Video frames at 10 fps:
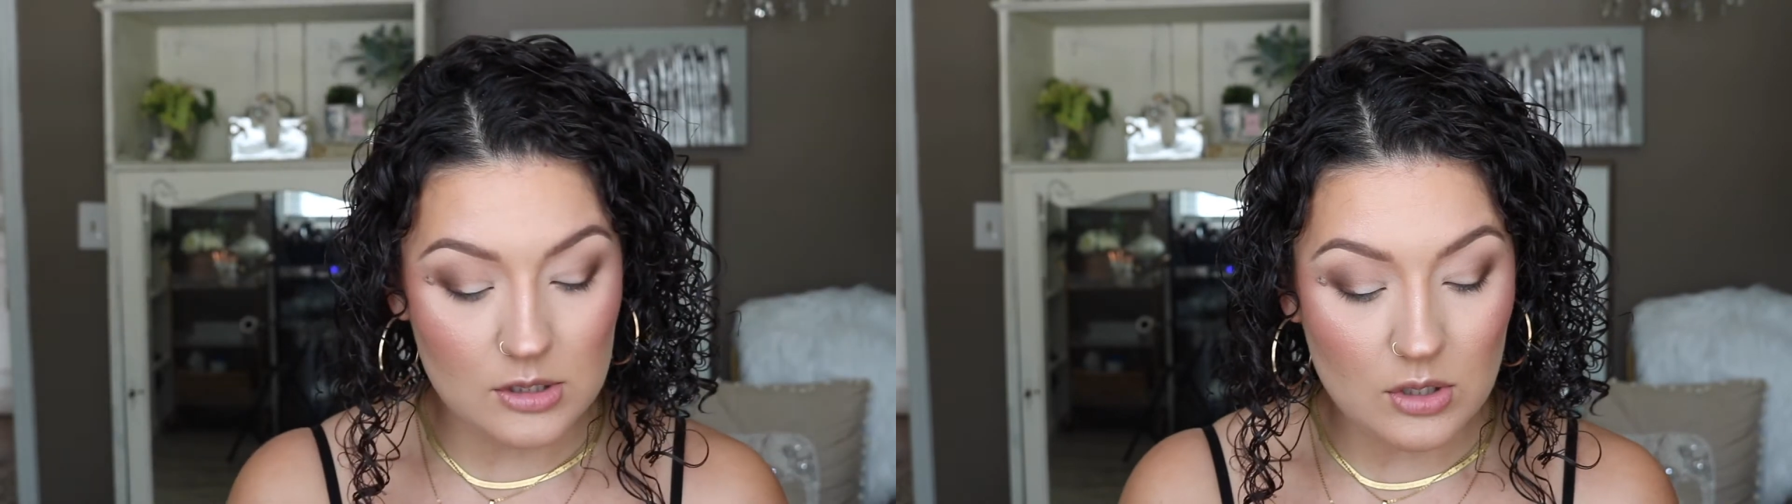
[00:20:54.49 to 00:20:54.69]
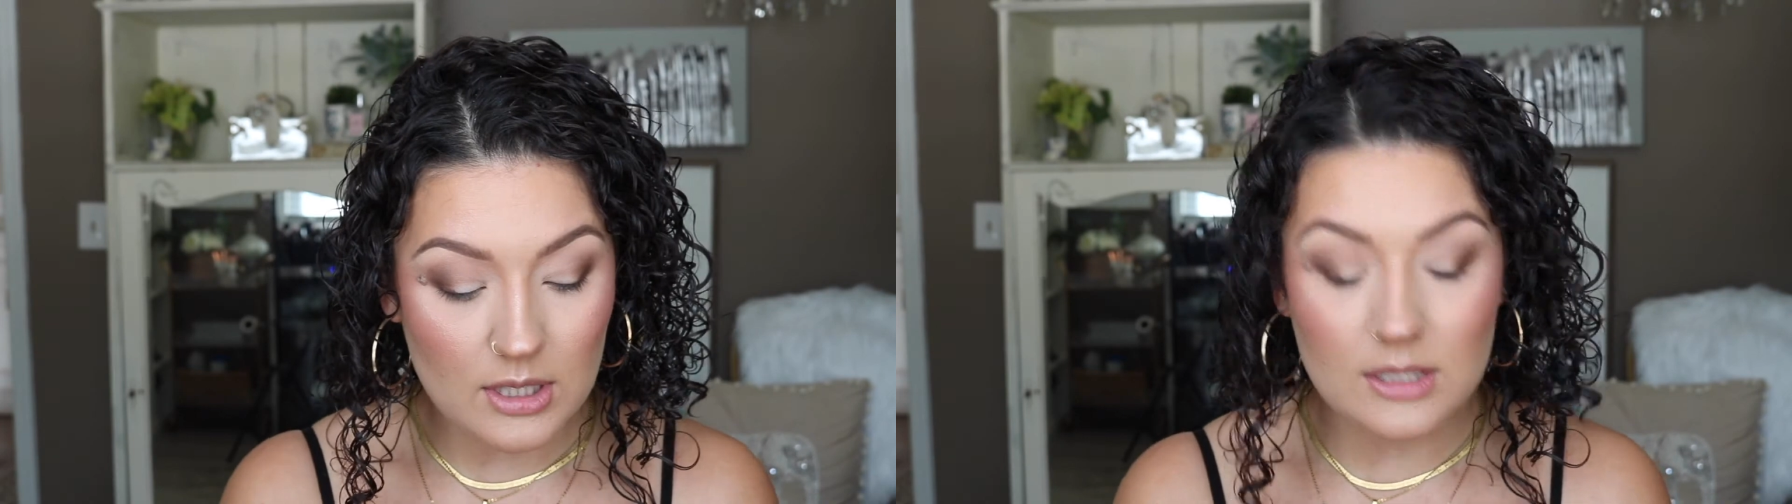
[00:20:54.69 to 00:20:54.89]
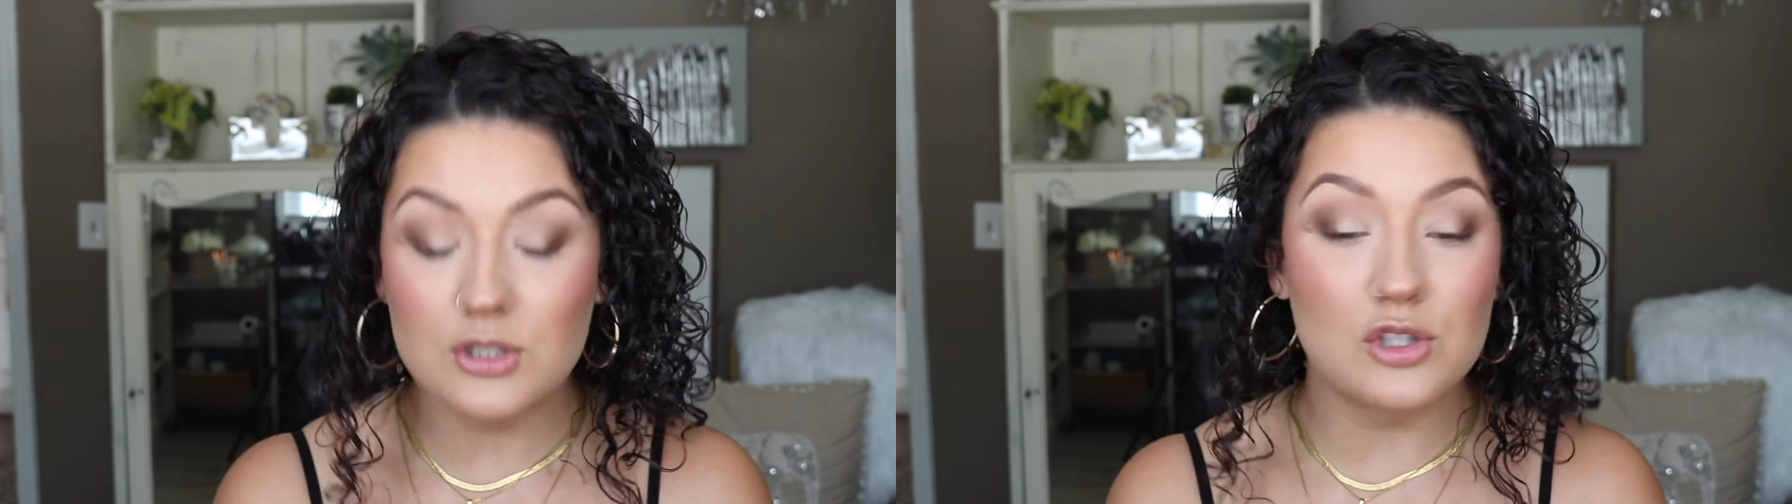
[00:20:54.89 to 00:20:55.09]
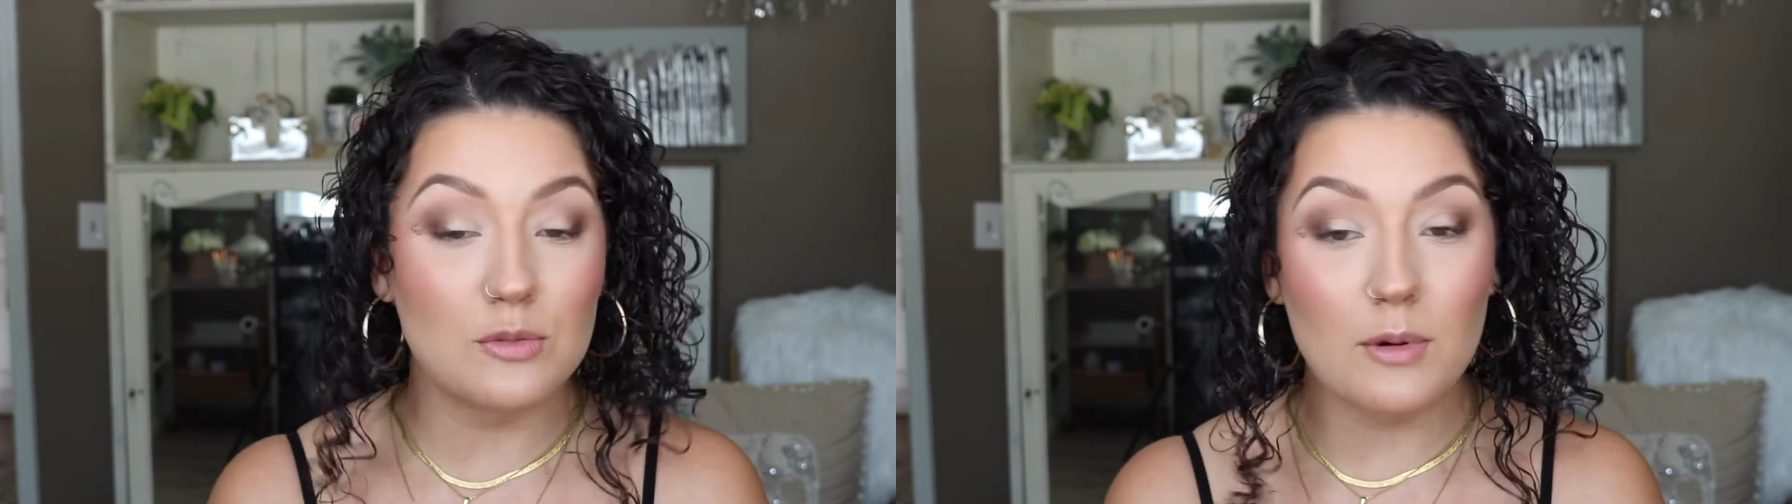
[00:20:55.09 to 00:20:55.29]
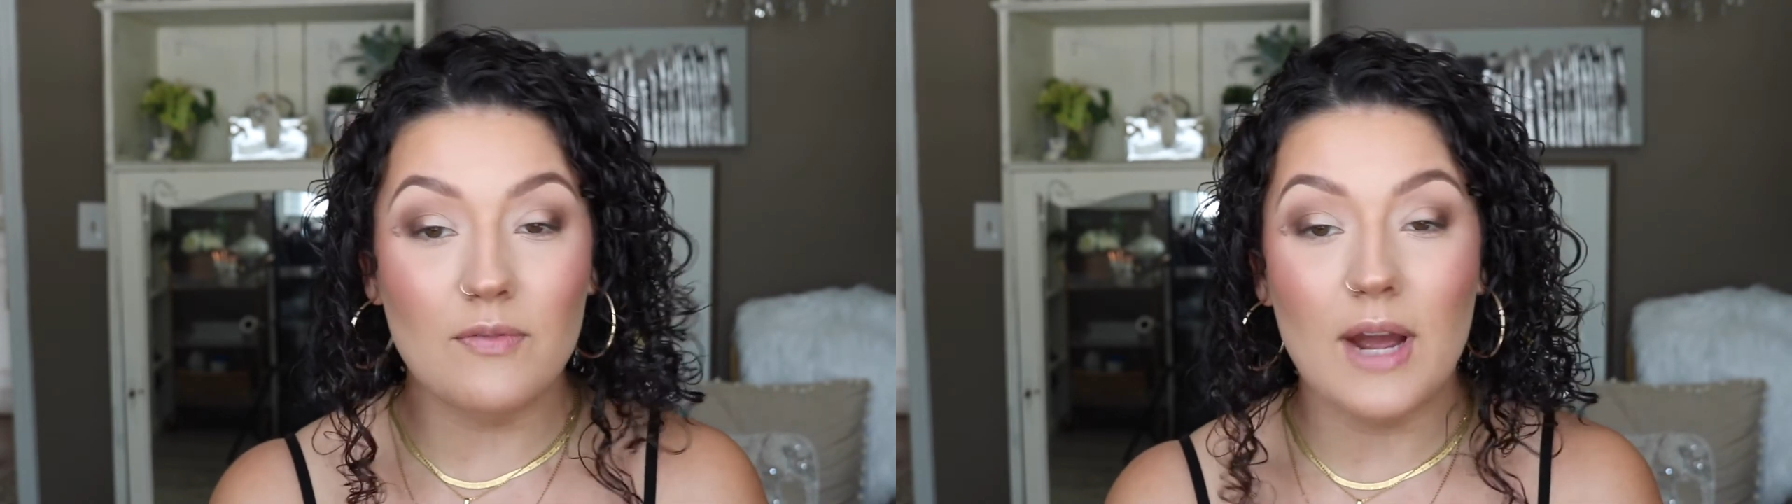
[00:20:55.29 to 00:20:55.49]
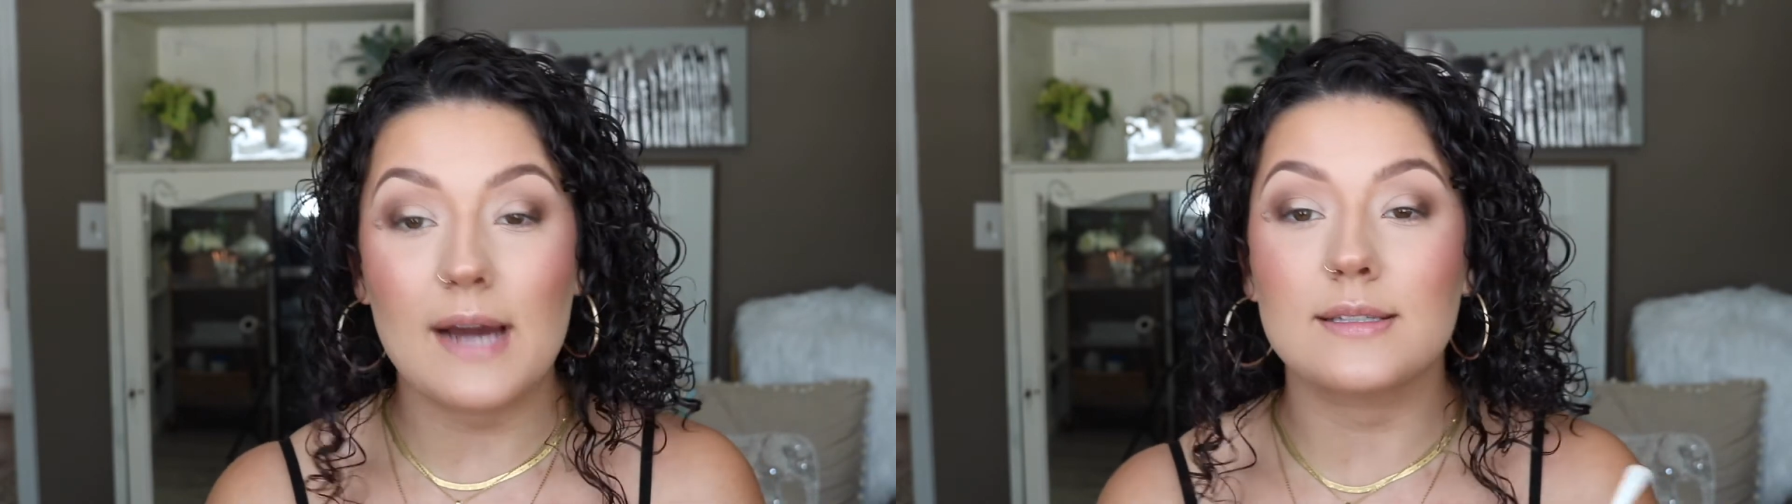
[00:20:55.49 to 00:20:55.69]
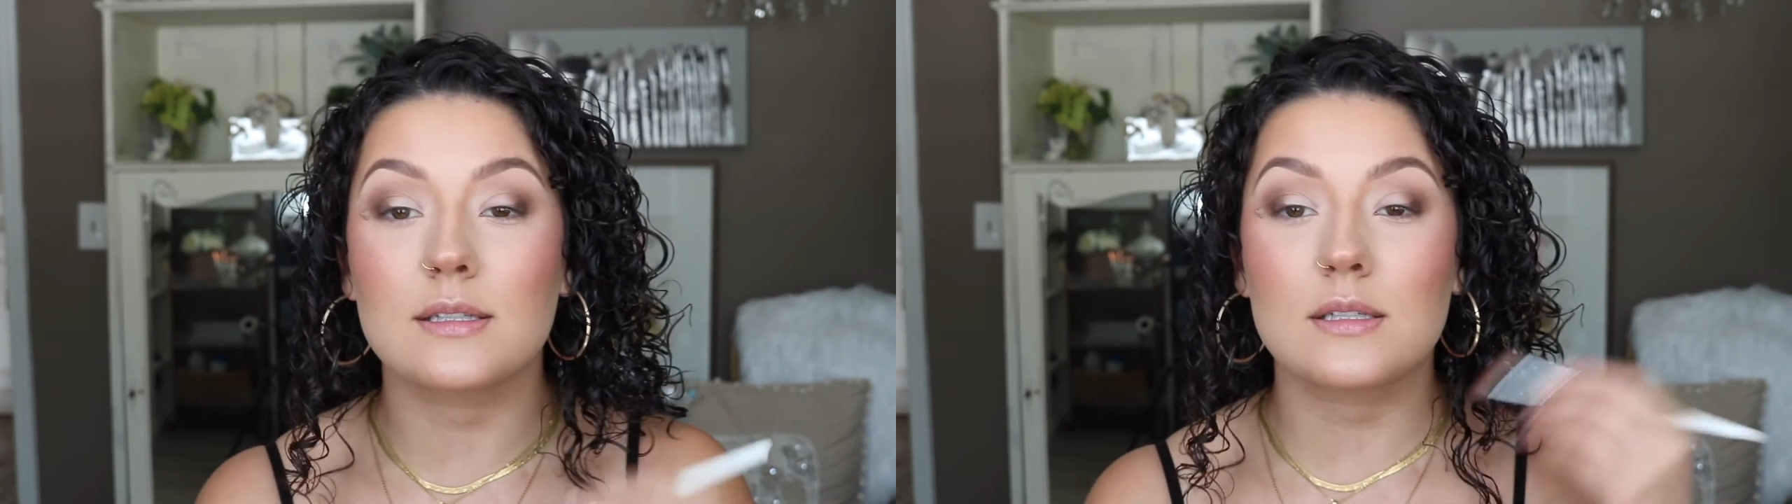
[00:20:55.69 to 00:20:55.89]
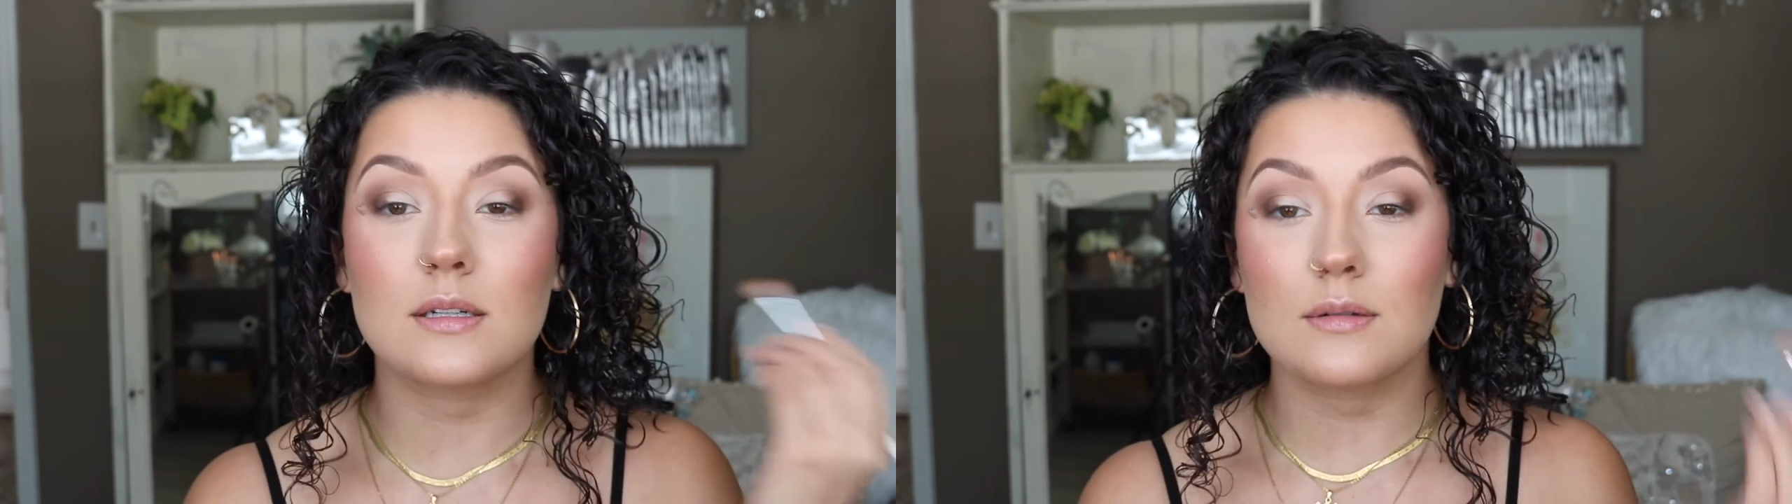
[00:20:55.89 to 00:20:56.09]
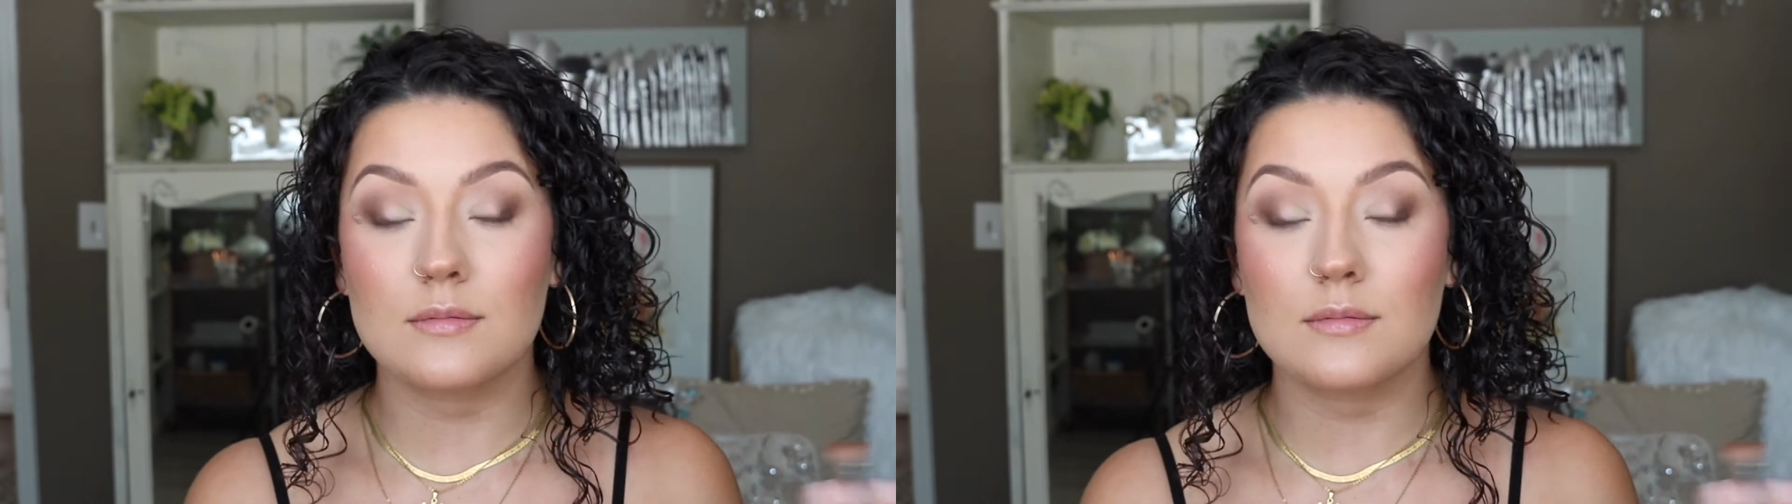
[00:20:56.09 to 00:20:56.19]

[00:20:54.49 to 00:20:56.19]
look is super fast.